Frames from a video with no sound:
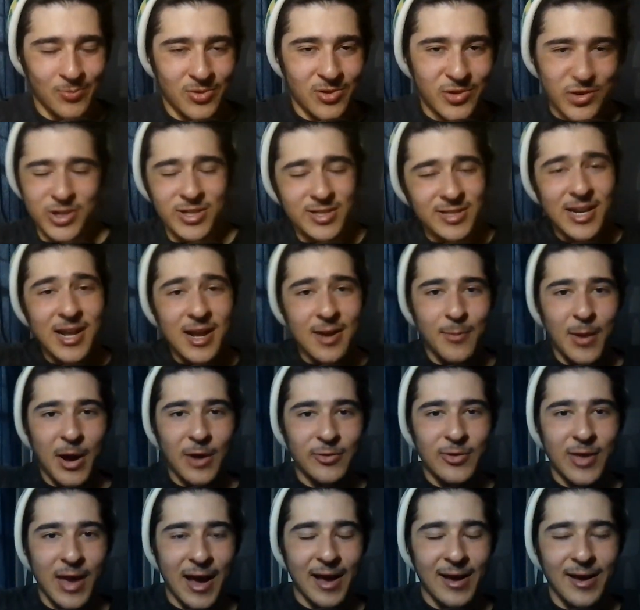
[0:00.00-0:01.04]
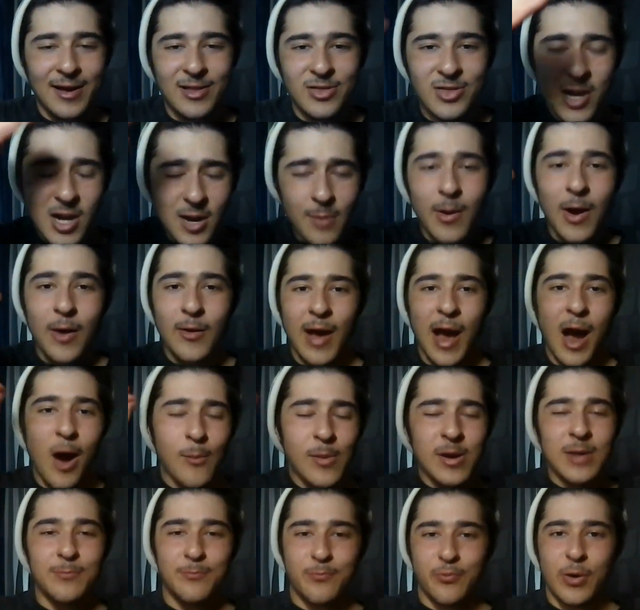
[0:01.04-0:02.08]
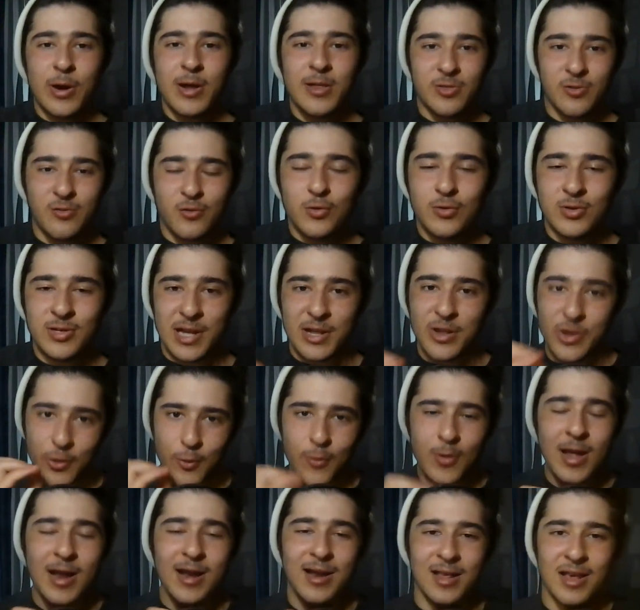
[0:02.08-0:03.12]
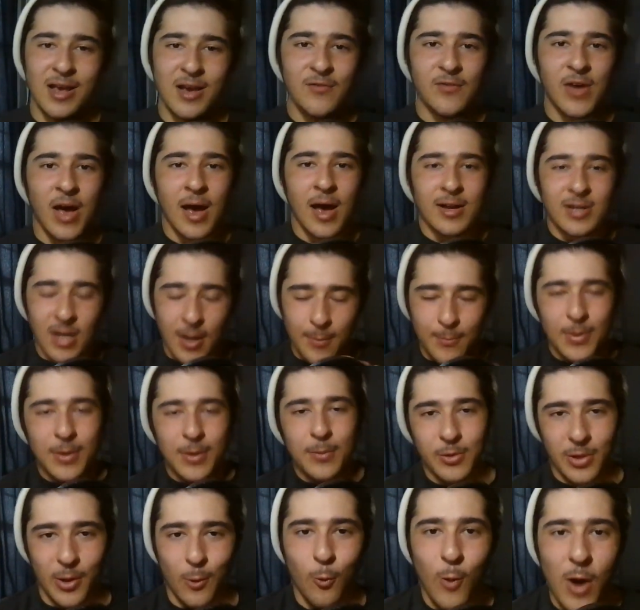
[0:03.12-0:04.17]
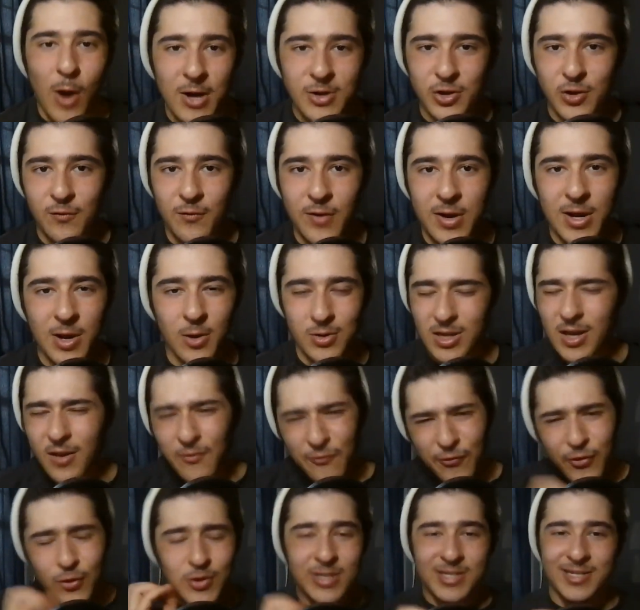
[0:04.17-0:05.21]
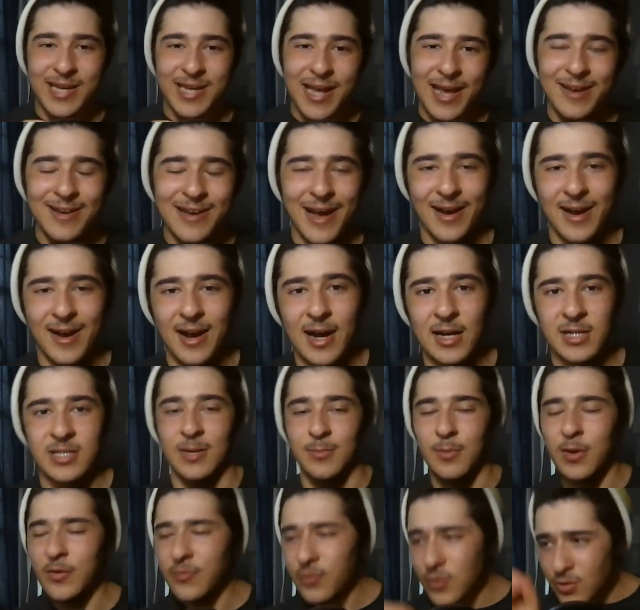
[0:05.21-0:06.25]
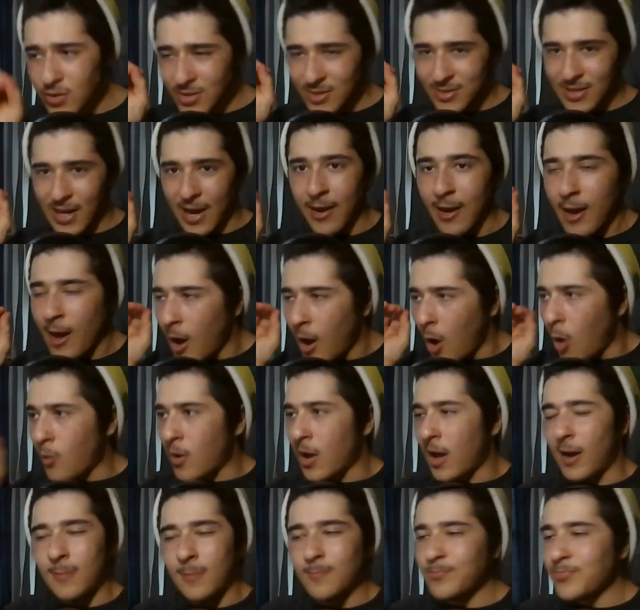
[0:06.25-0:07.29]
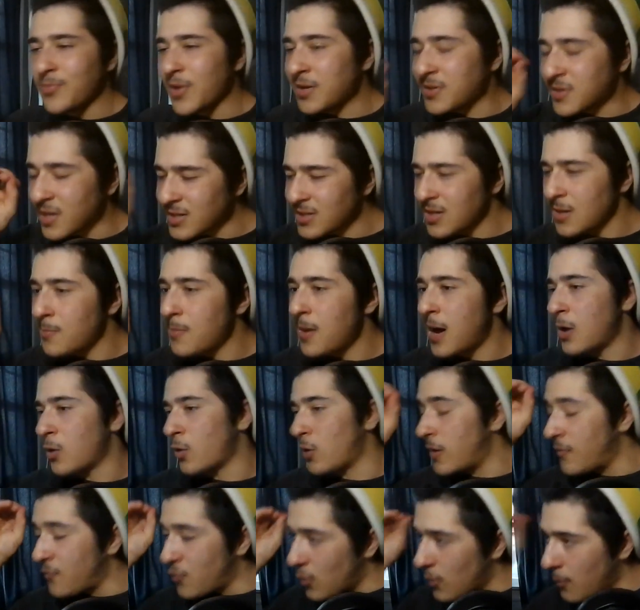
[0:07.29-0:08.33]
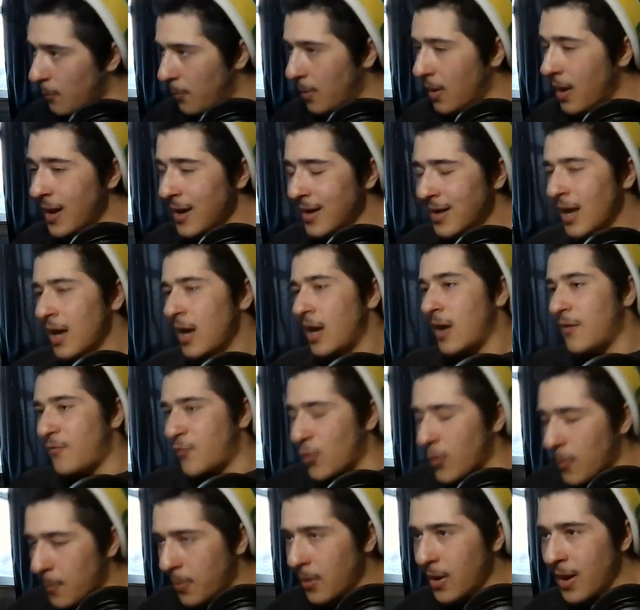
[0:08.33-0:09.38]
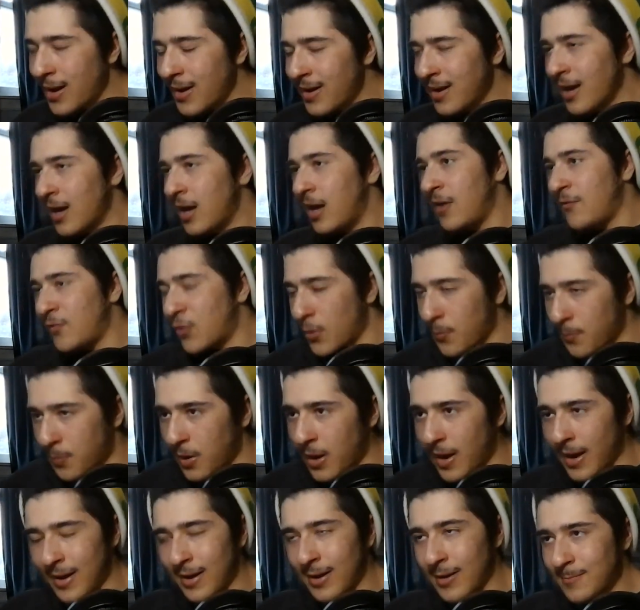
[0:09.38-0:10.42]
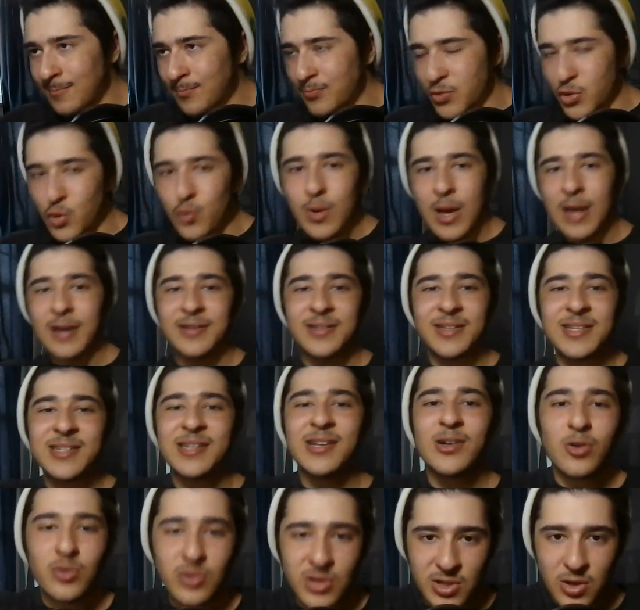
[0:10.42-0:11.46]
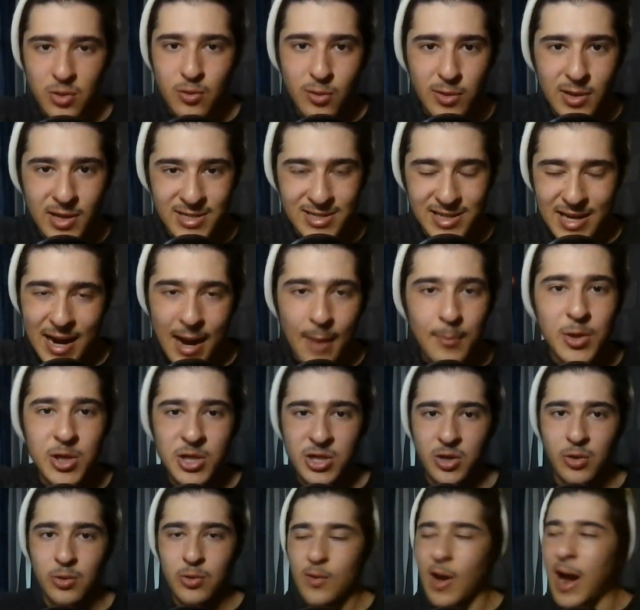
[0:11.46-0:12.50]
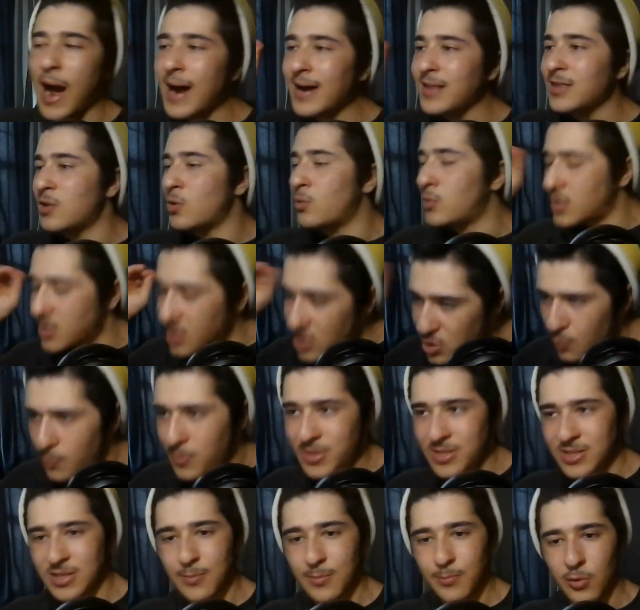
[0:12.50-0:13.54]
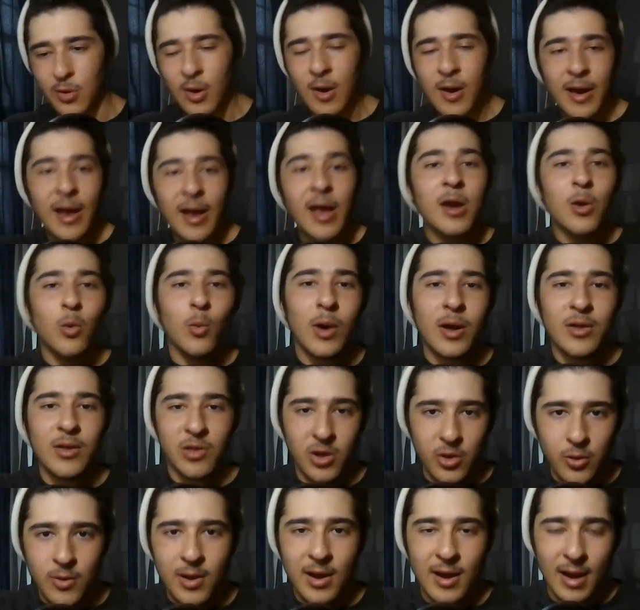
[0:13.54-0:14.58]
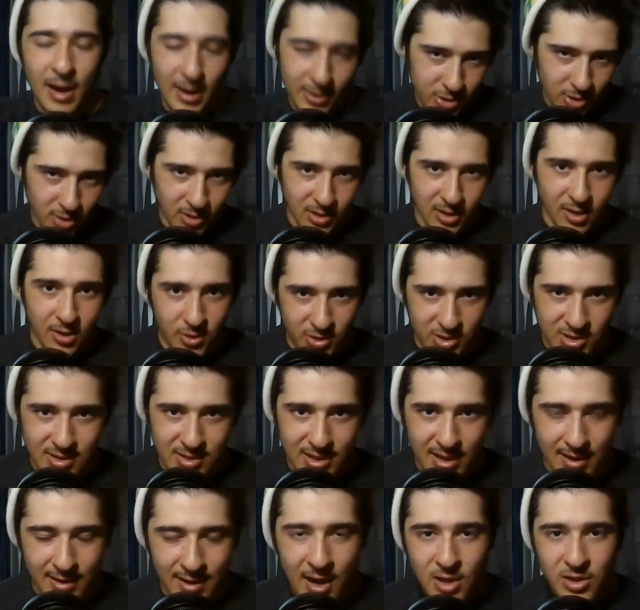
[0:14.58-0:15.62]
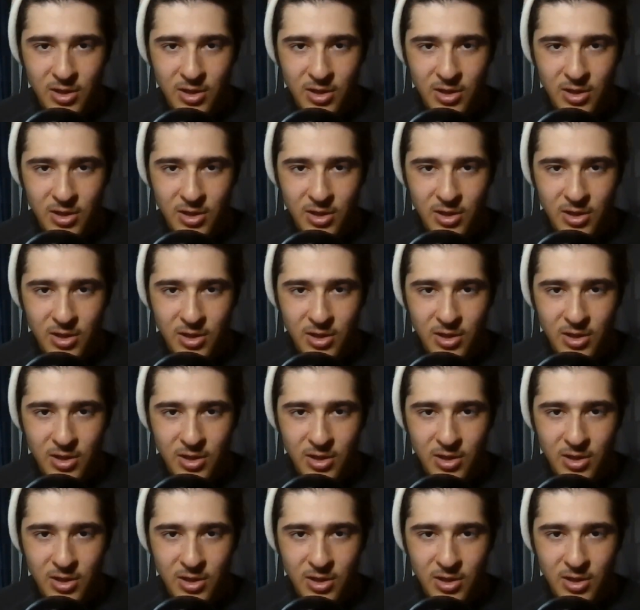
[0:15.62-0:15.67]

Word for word: Just think about that. Think about how many breakthroughs that you can give to the people that watch your videos if you just take that concept. If you just say, okay, it doesn't matter if you're blank, if you're blank, if you're blank, you can still do this. And I'm going to show you how to do it stupid simple in a way that you can actually understand.